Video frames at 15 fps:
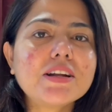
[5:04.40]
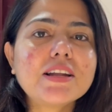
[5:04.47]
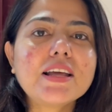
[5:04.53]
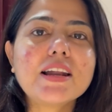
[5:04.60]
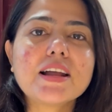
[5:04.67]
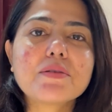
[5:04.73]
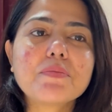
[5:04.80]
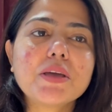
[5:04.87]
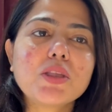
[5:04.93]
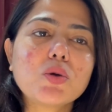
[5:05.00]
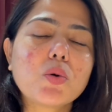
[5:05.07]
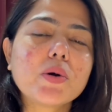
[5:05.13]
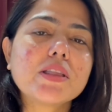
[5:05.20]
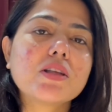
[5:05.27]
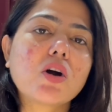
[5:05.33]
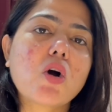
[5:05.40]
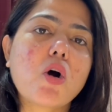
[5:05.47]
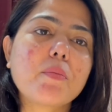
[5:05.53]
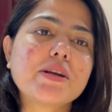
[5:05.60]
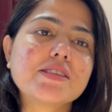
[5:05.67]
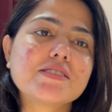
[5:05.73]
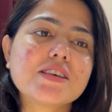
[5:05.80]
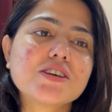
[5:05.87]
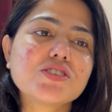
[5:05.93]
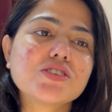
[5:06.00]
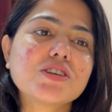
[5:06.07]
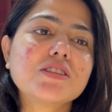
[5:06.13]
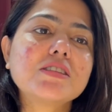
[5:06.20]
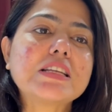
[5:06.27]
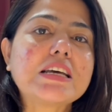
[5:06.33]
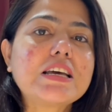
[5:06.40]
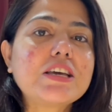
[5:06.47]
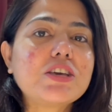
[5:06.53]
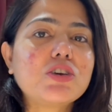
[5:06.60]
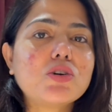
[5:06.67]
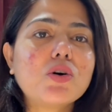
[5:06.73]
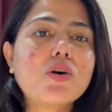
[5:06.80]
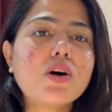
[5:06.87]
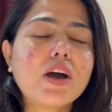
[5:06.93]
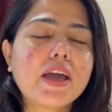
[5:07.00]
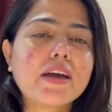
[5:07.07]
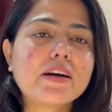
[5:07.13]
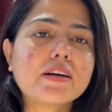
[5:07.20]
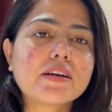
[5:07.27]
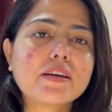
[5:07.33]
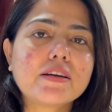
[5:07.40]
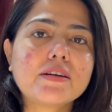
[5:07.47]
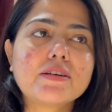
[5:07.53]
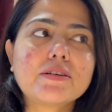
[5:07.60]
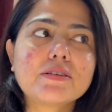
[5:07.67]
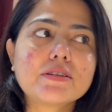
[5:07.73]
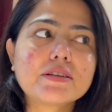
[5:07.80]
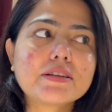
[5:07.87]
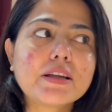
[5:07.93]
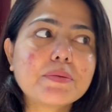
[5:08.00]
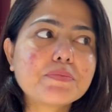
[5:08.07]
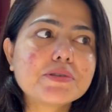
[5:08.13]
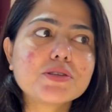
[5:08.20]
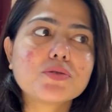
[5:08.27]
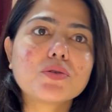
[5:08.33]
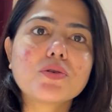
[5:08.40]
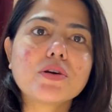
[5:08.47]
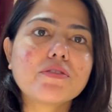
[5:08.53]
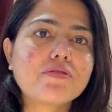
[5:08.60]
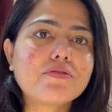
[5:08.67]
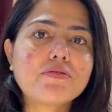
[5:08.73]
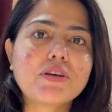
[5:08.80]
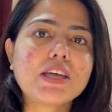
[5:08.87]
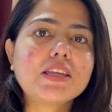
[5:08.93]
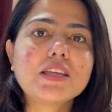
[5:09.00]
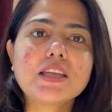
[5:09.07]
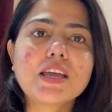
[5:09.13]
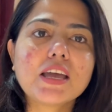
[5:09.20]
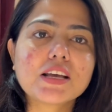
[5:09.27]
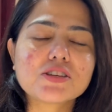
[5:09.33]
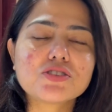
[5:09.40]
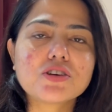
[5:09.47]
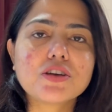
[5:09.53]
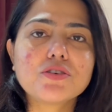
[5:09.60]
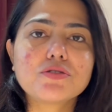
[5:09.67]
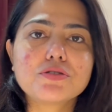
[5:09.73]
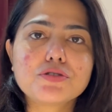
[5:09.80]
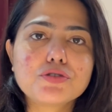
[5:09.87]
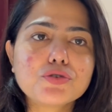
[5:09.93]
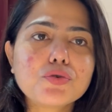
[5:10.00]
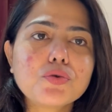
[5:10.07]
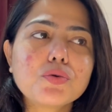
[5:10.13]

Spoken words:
let me know in the comment section your hair care tips, you know, if anything extra you do,